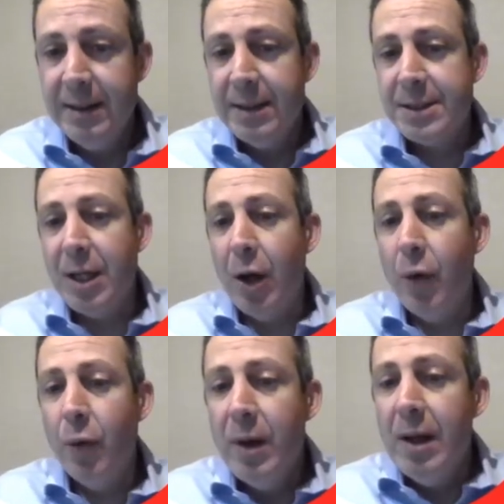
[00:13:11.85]

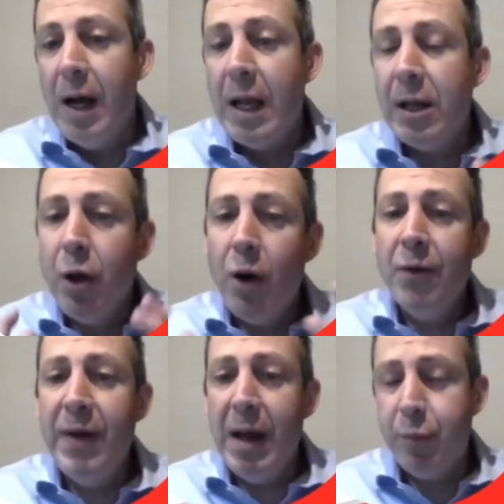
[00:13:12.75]
So a lot of
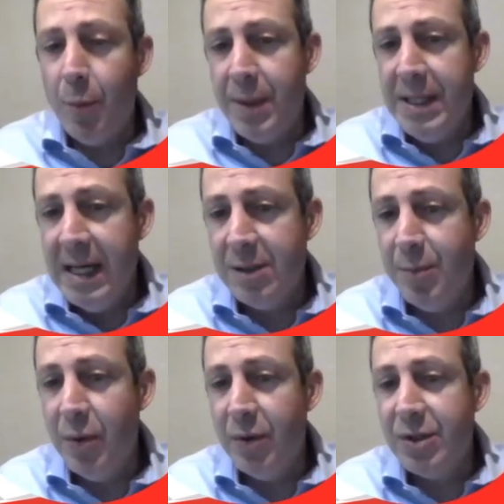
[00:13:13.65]
our property
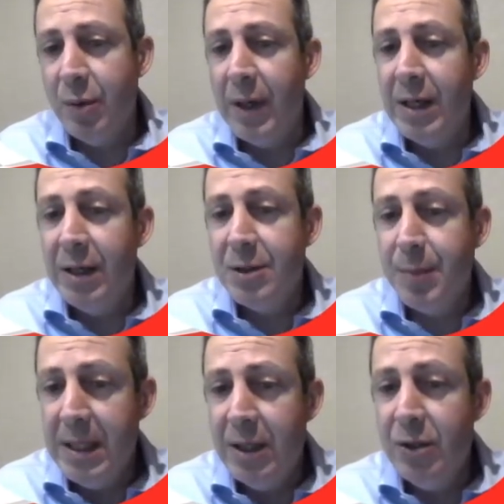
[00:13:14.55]
experts that we're
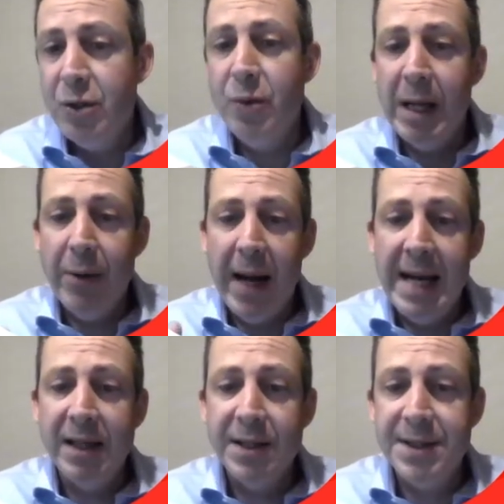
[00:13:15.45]
speaking to and our
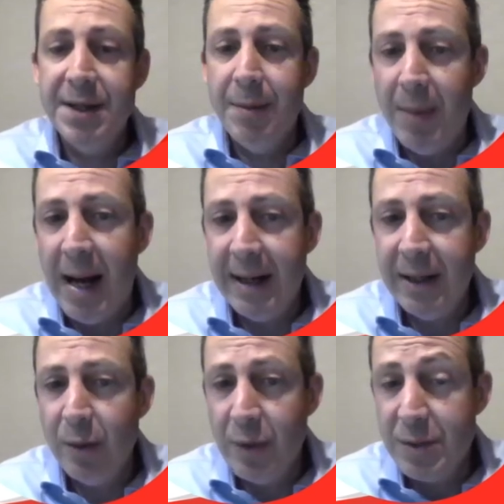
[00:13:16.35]
analysts in the market
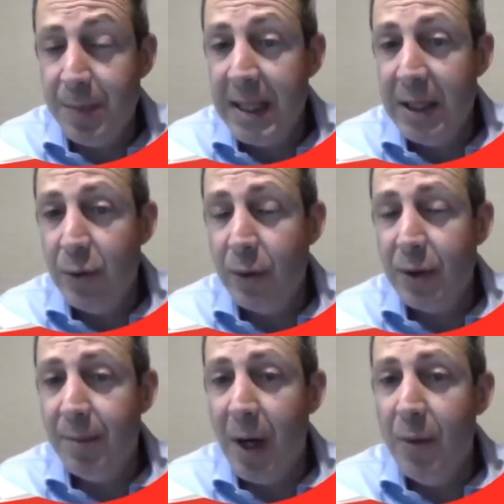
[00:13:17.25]
that we're speaking to at the
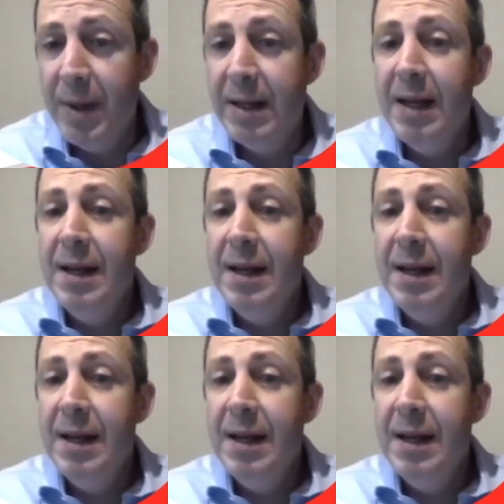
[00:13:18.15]
moment